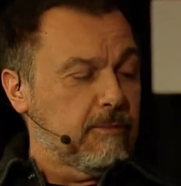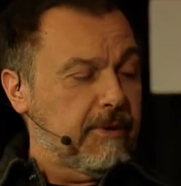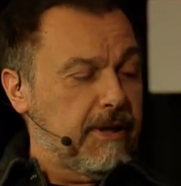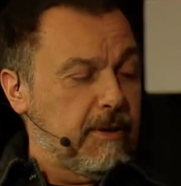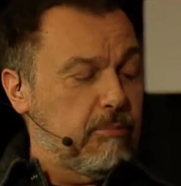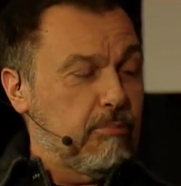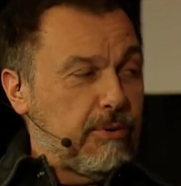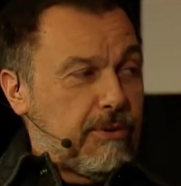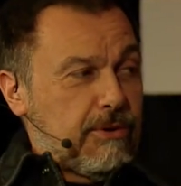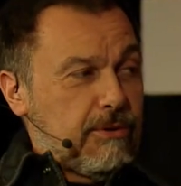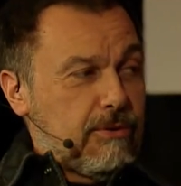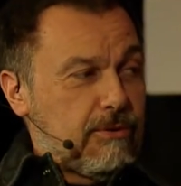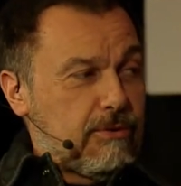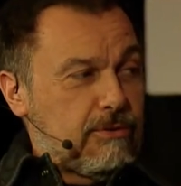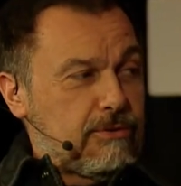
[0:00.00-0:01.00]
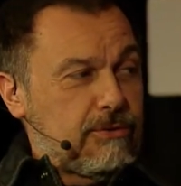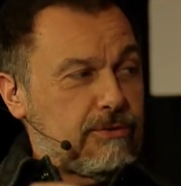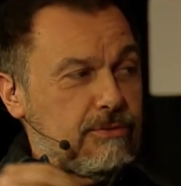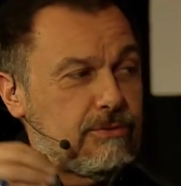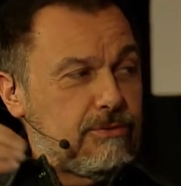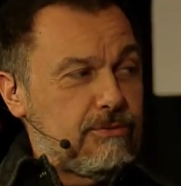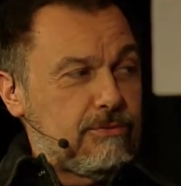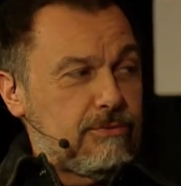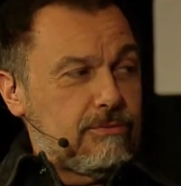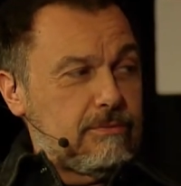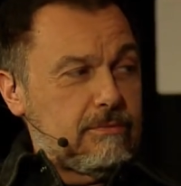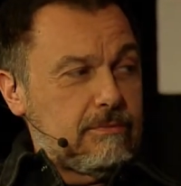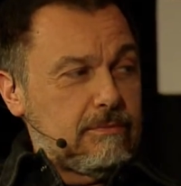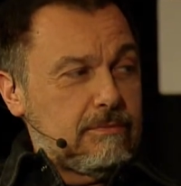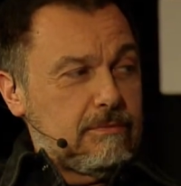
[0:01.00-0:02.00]
embryo to
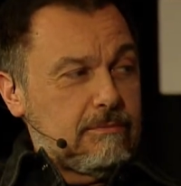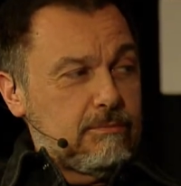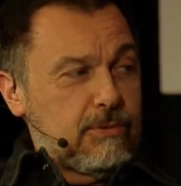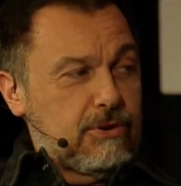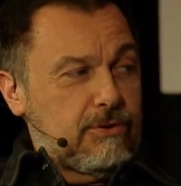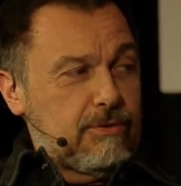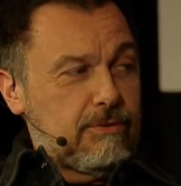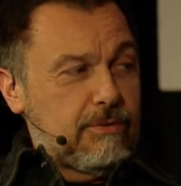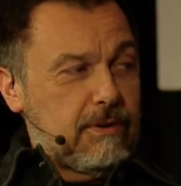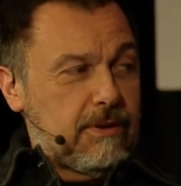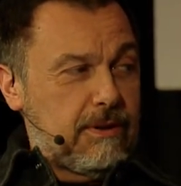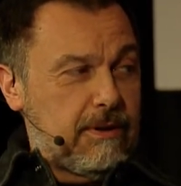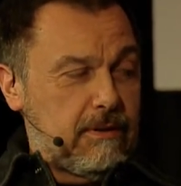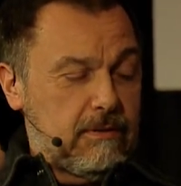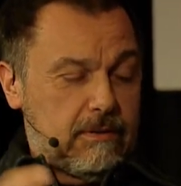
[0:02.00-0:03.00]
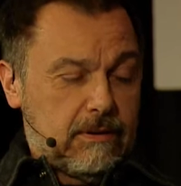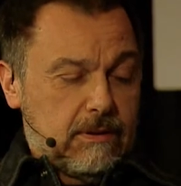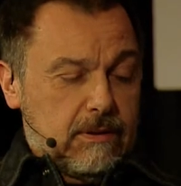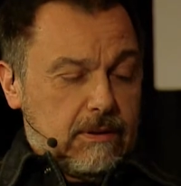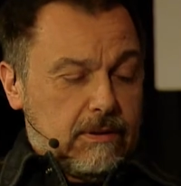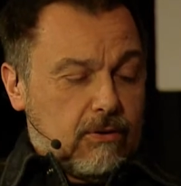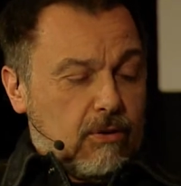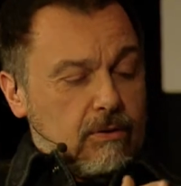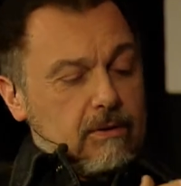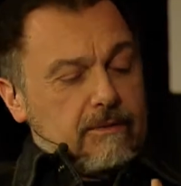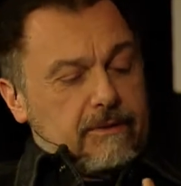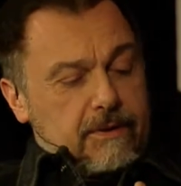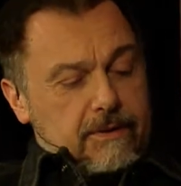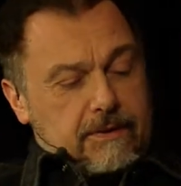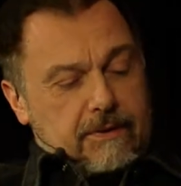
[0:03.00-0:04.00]
maturity, all
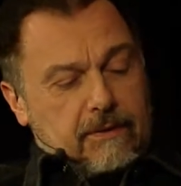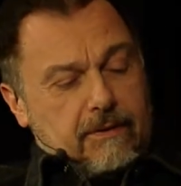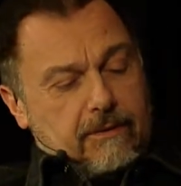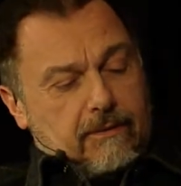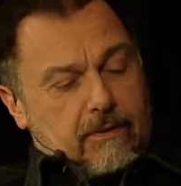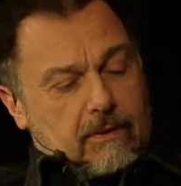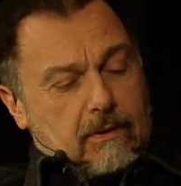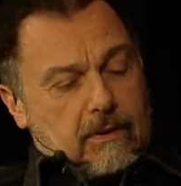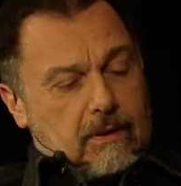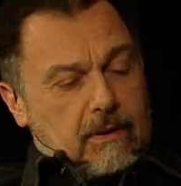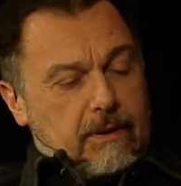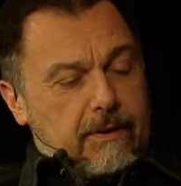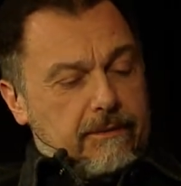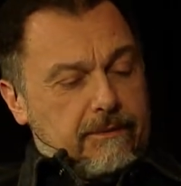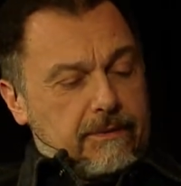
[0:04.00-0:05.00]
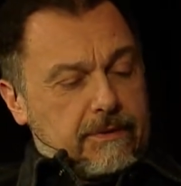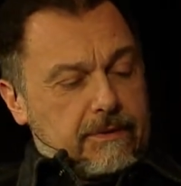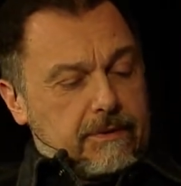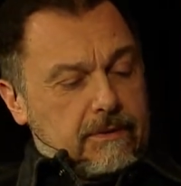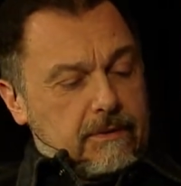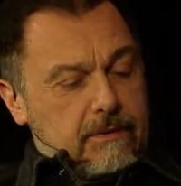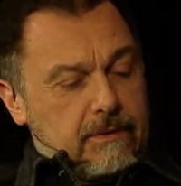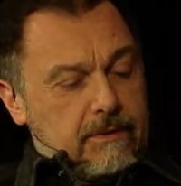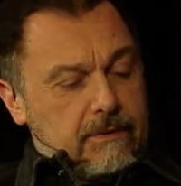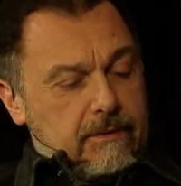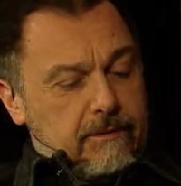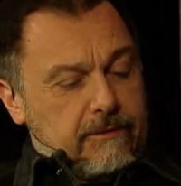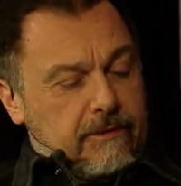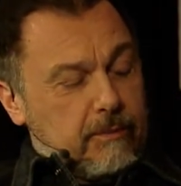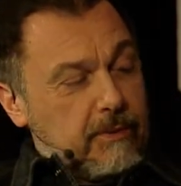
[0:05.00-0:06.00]
of us live our lives
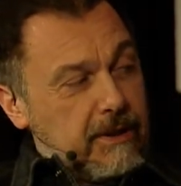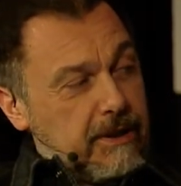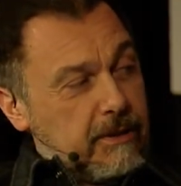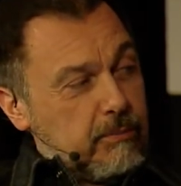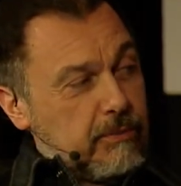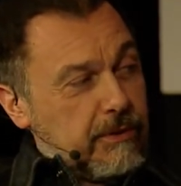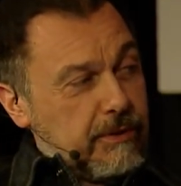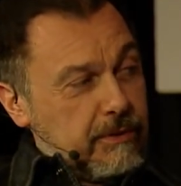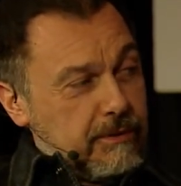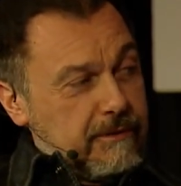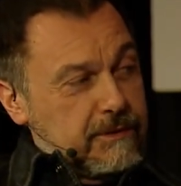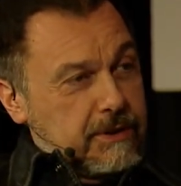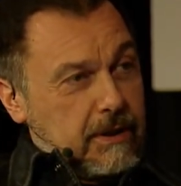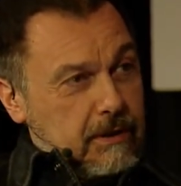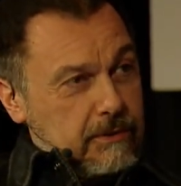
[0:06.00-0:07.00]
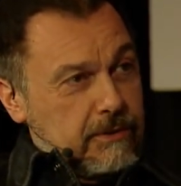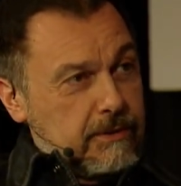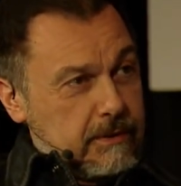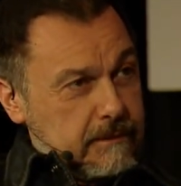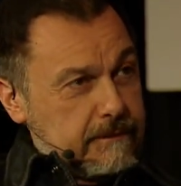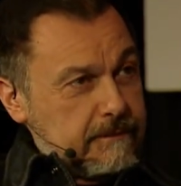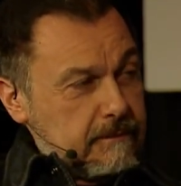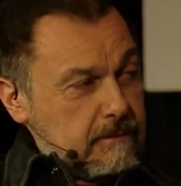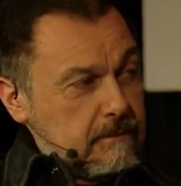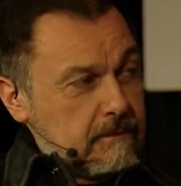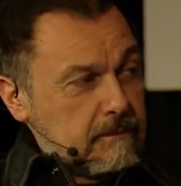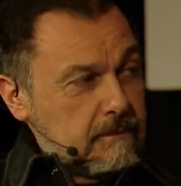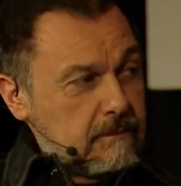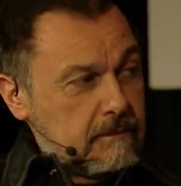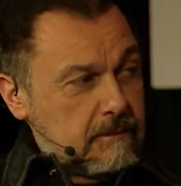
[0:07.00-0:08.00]
from the embryo of childhood.
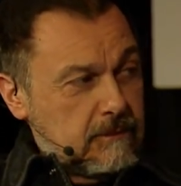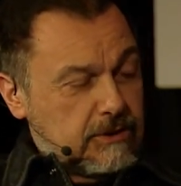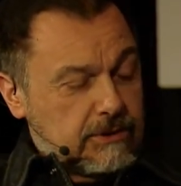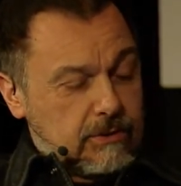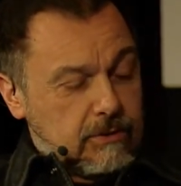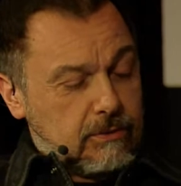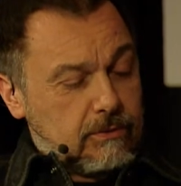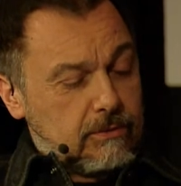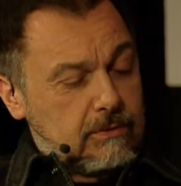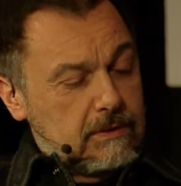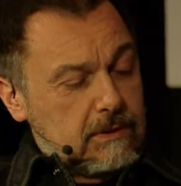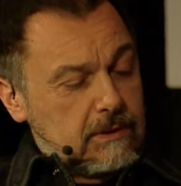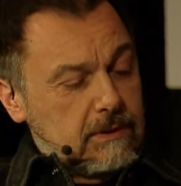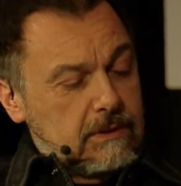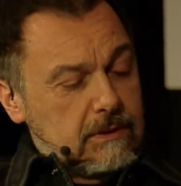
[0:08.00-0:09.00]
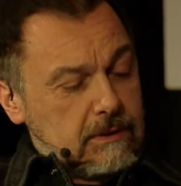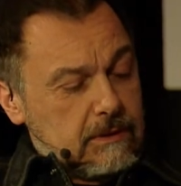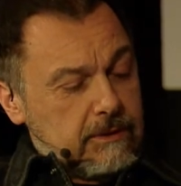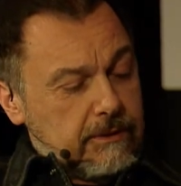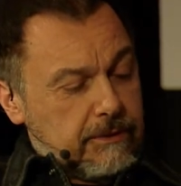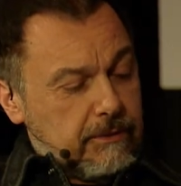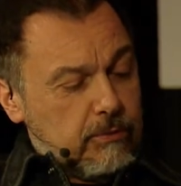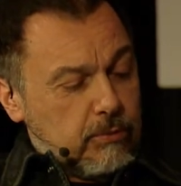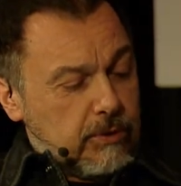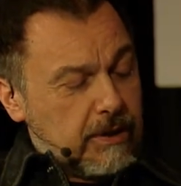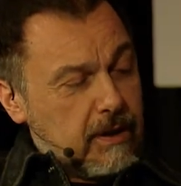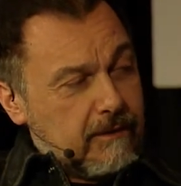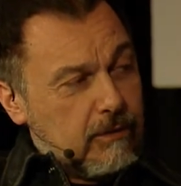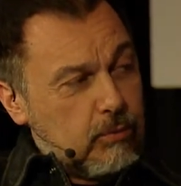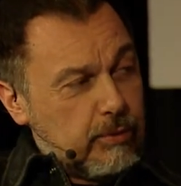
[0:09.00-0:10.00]
So
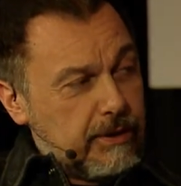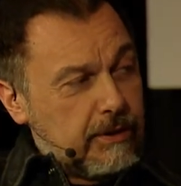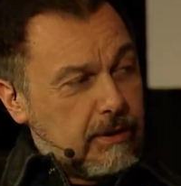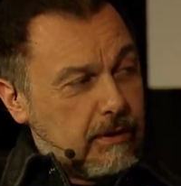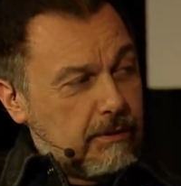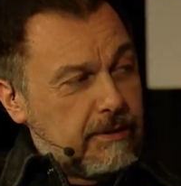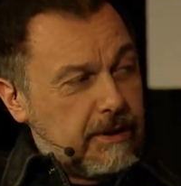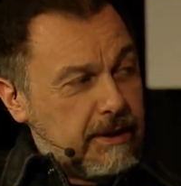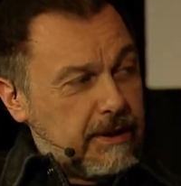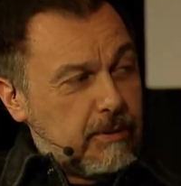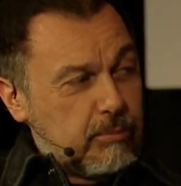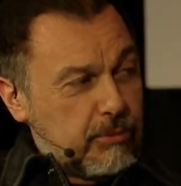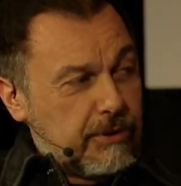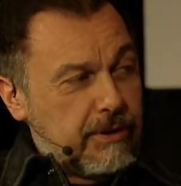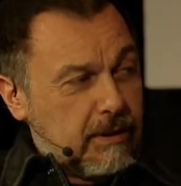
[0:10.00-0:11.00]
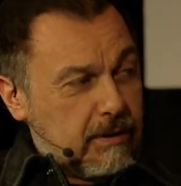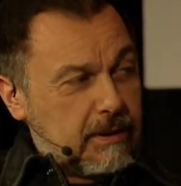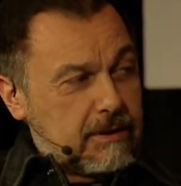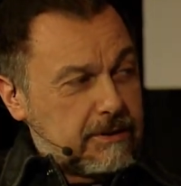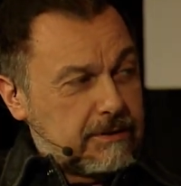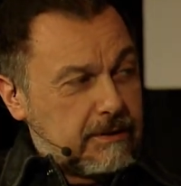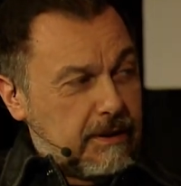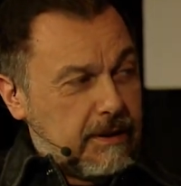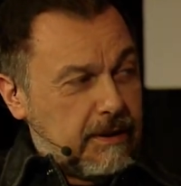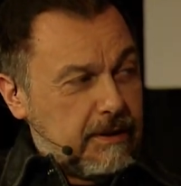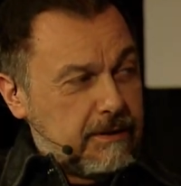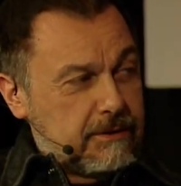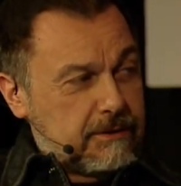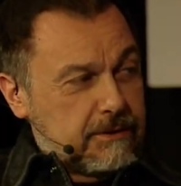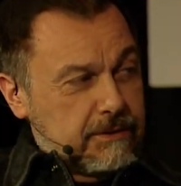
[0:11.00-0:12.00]
whatever we are in the embryonic
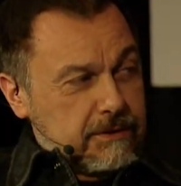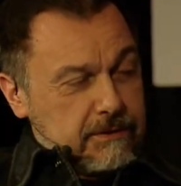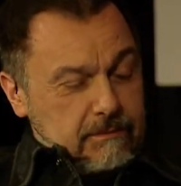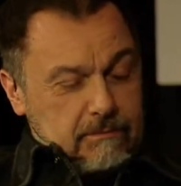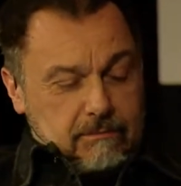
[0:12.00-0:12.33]
stage